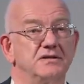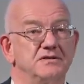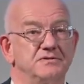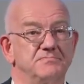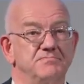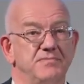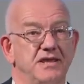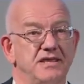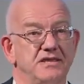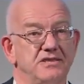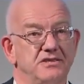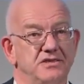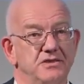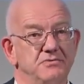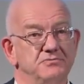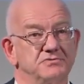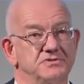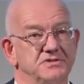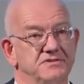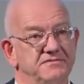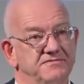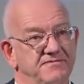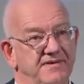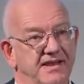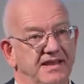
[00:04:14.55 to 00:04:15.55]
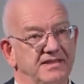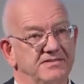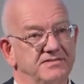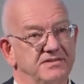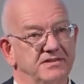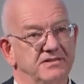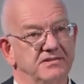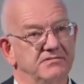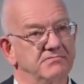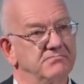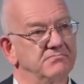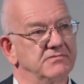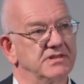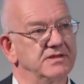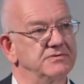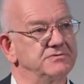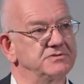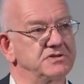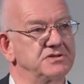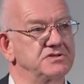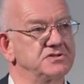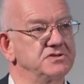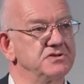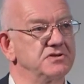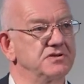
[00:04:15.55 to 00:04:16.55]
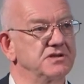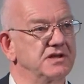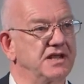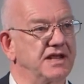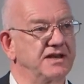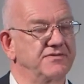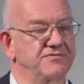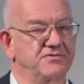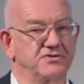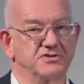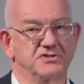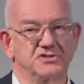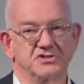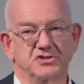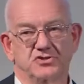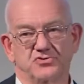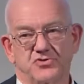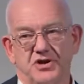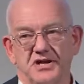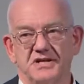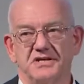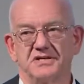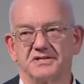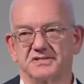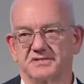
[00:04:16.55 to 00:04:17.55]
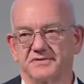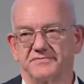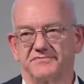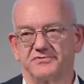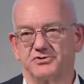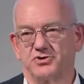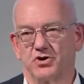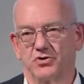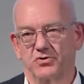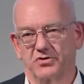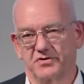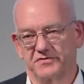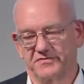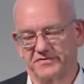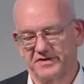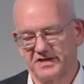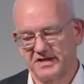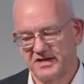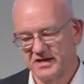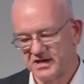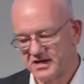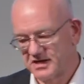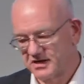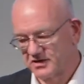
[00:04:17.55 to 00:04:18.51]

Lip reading: make use of the fact that there was a certain kind of constraints of geography